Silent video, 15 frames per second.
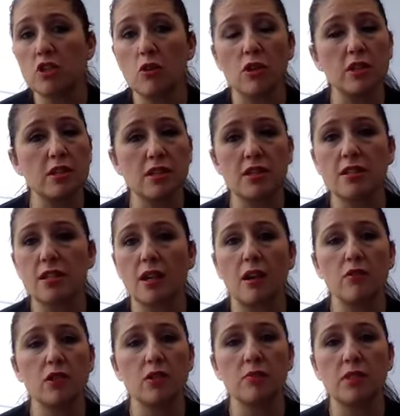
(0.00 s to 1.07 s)
You can see how
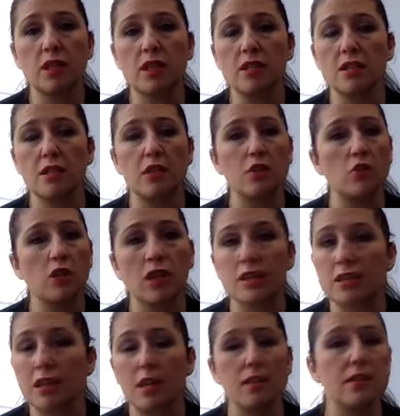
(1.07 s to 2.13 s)
something is done. You
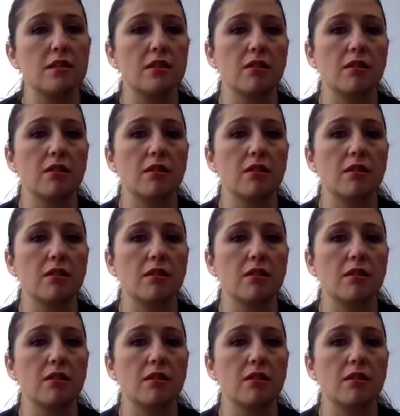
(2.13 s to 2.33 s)
can test